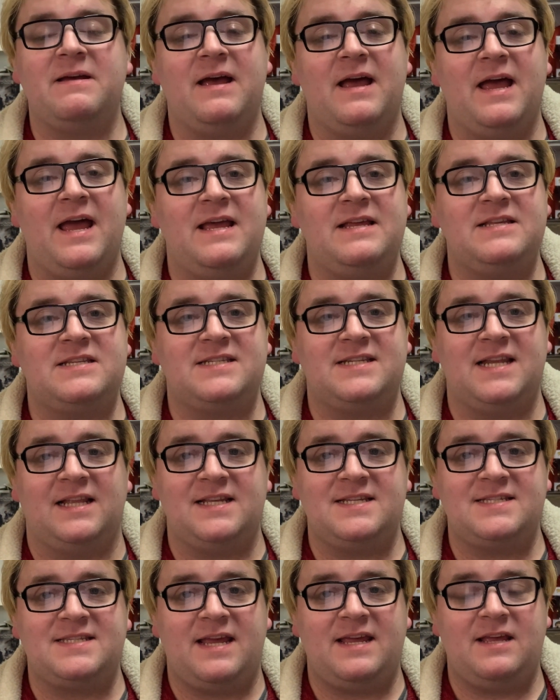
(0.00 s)
It's still
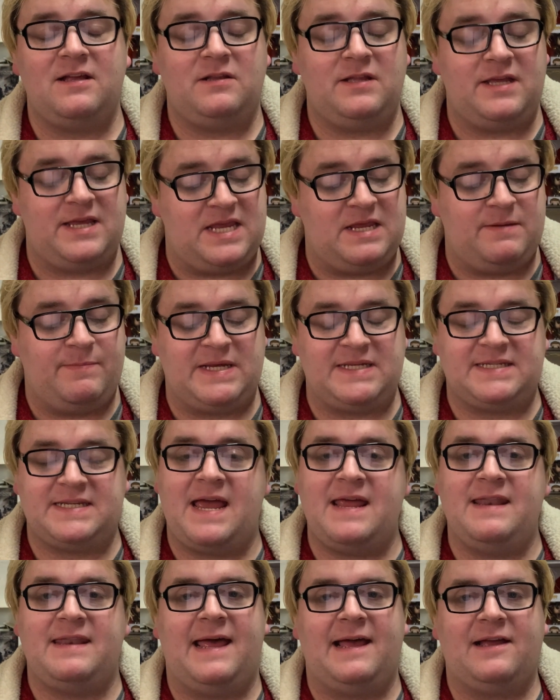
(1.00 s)
a sale. eBay's
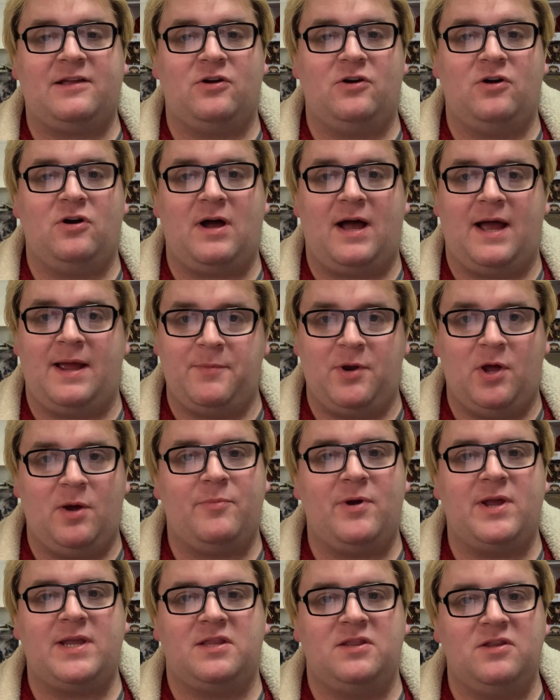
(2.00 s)
getting their cut. I'm not
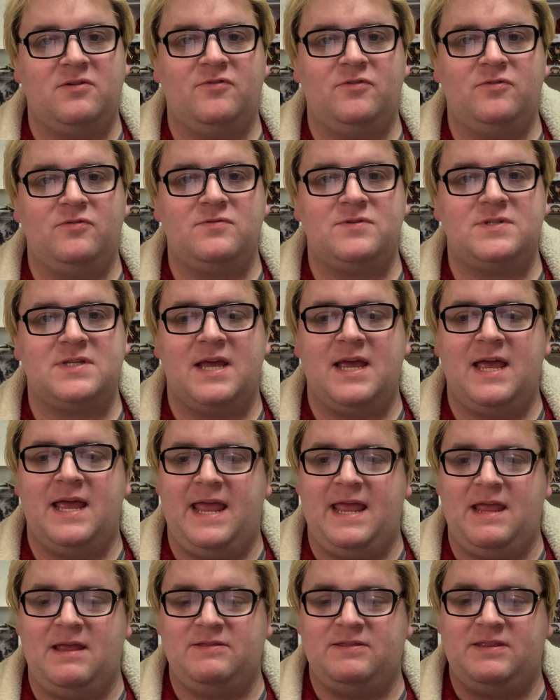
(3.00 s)
breaking the rules.
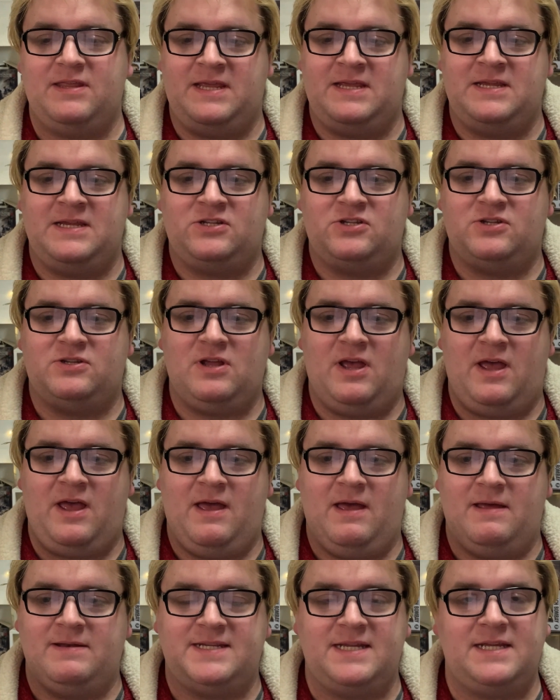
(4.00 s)
The
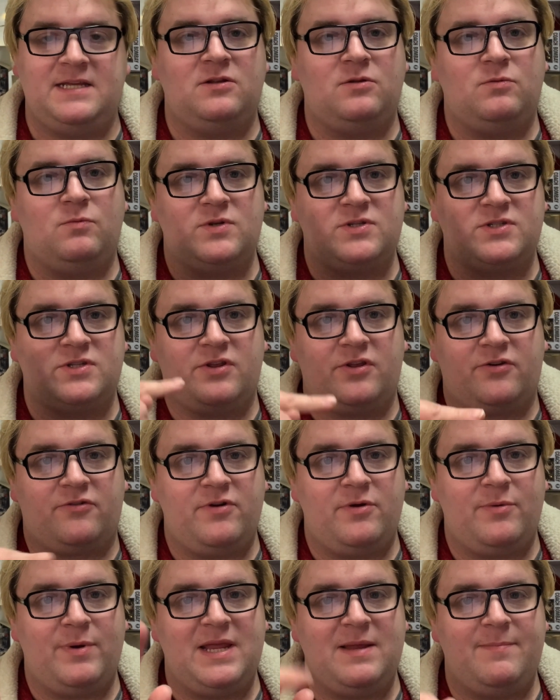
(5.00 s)
deal was
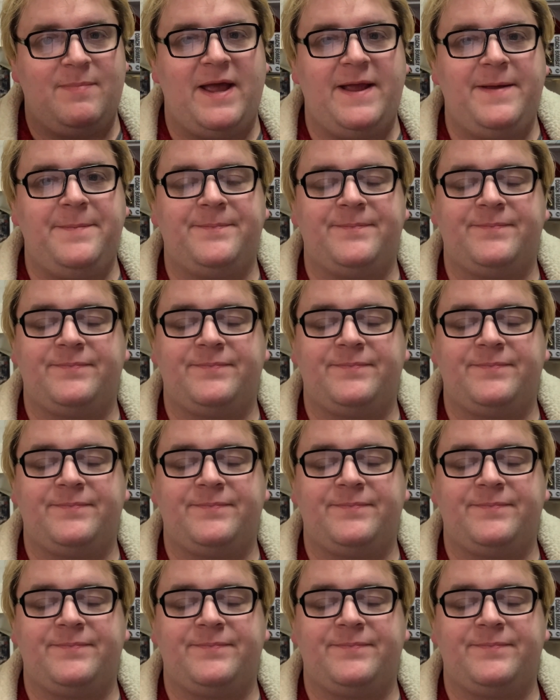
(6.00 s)
through eBay.